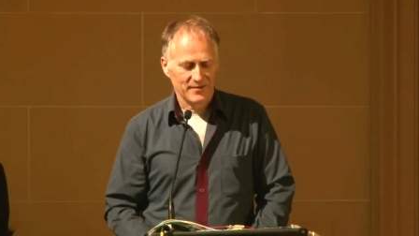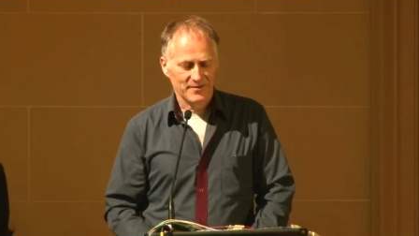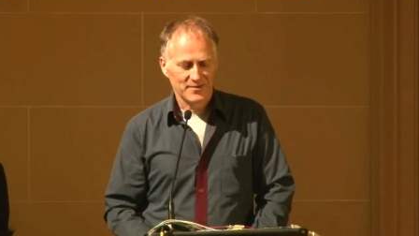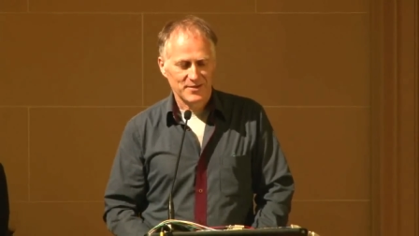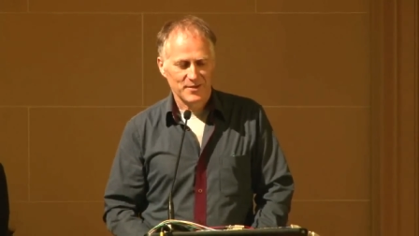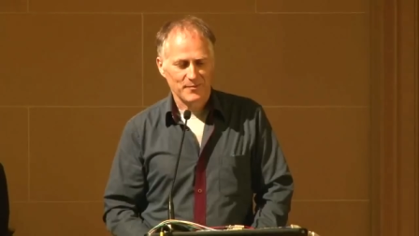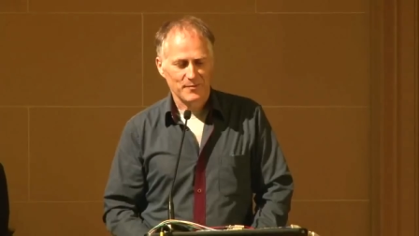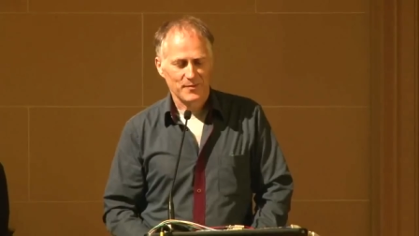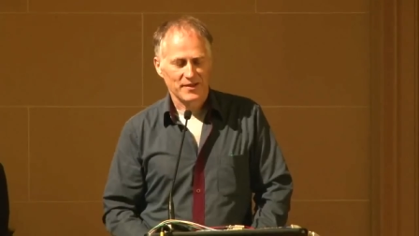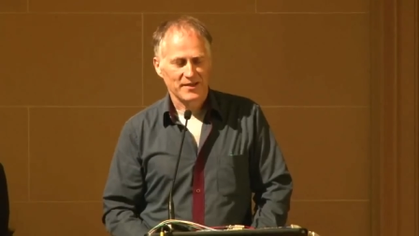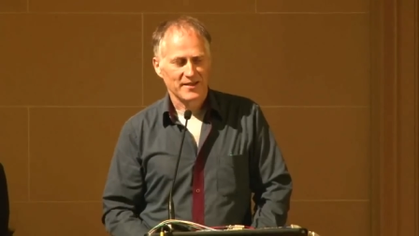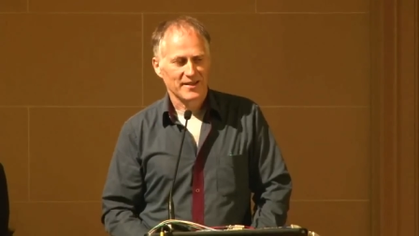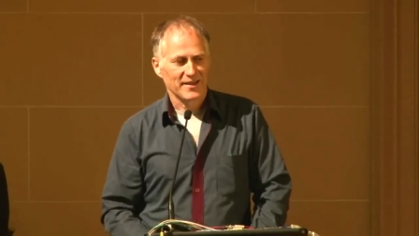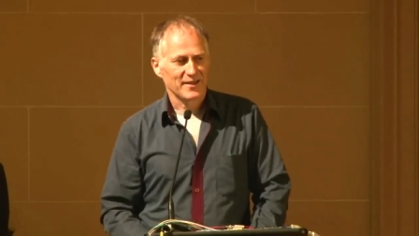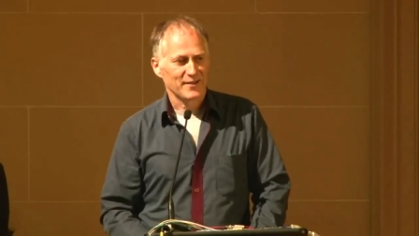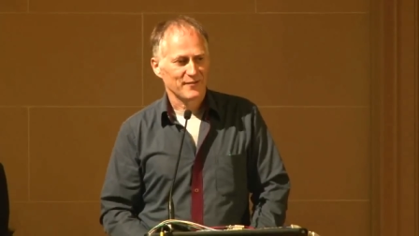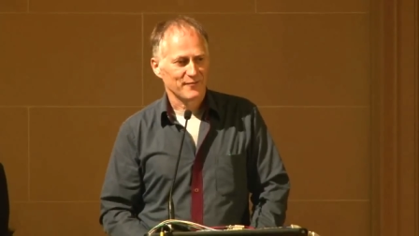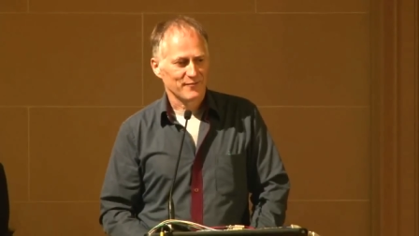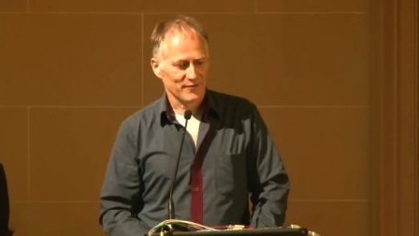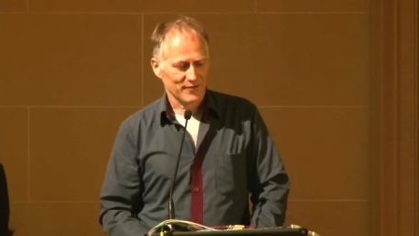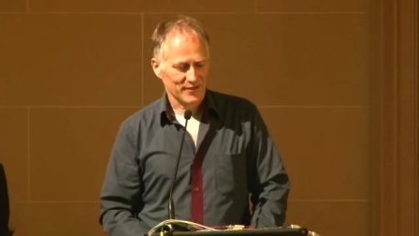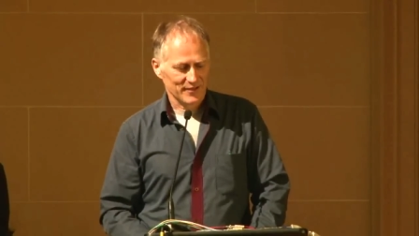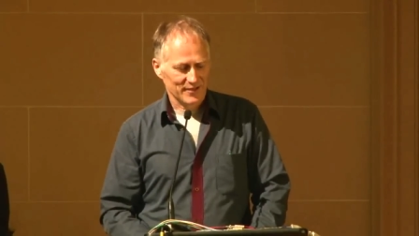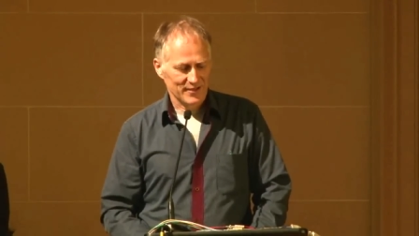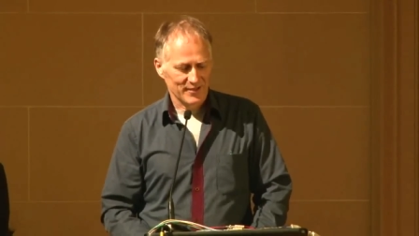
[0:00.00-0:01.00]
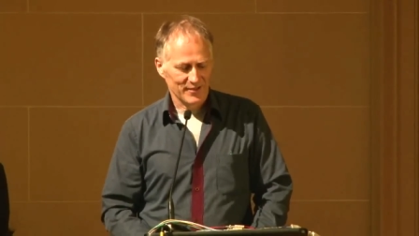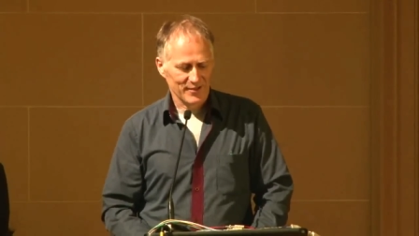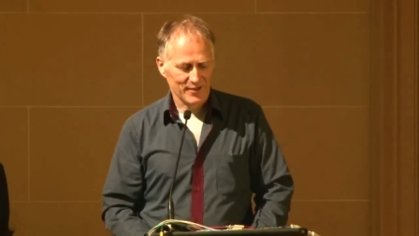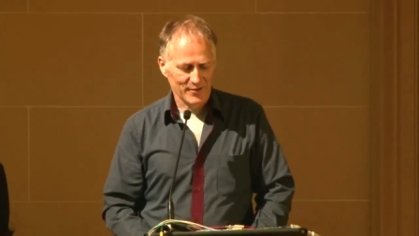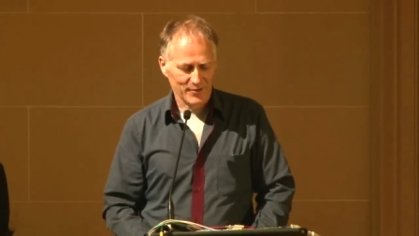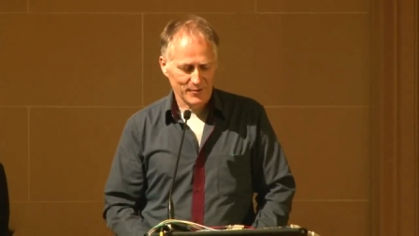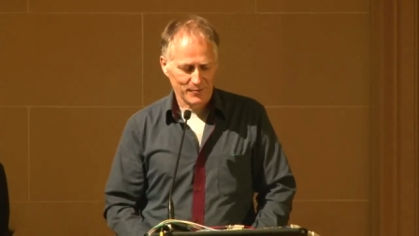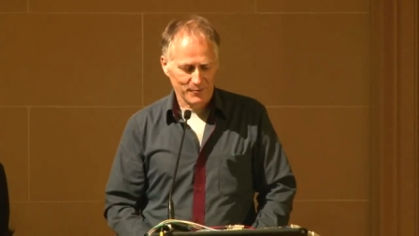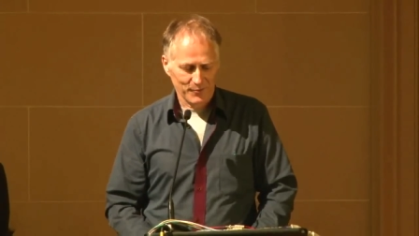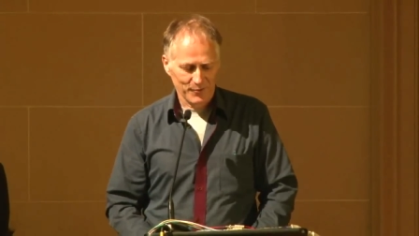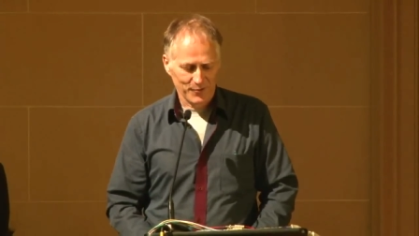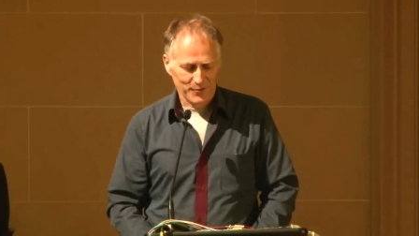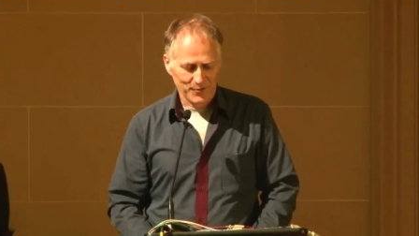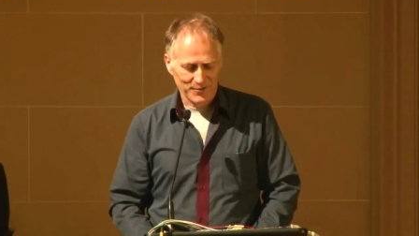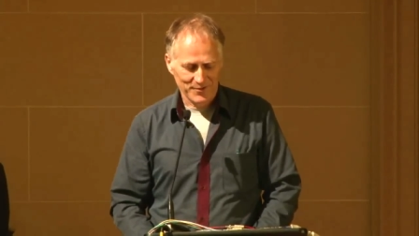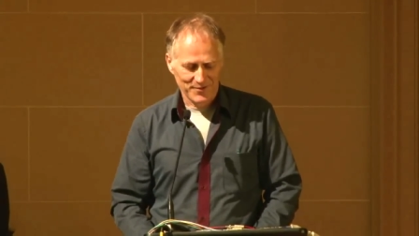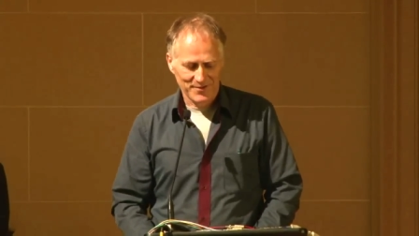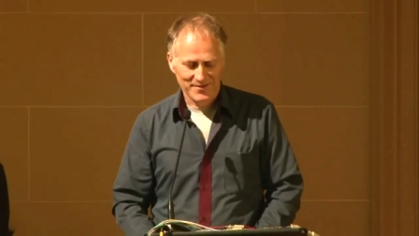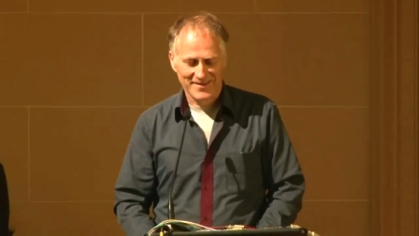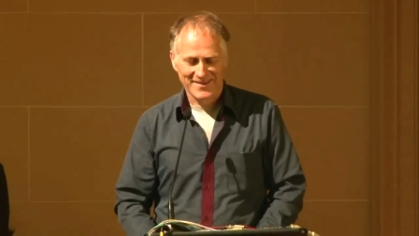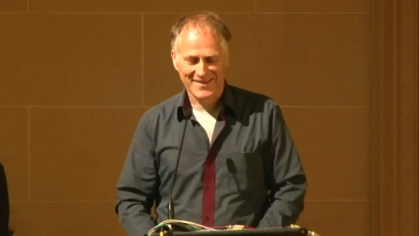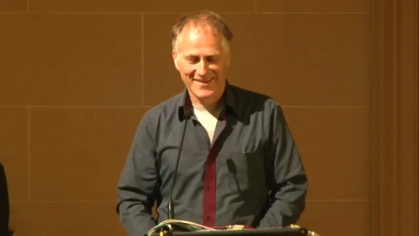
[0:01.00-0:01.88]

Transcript: something I inflicted on the world.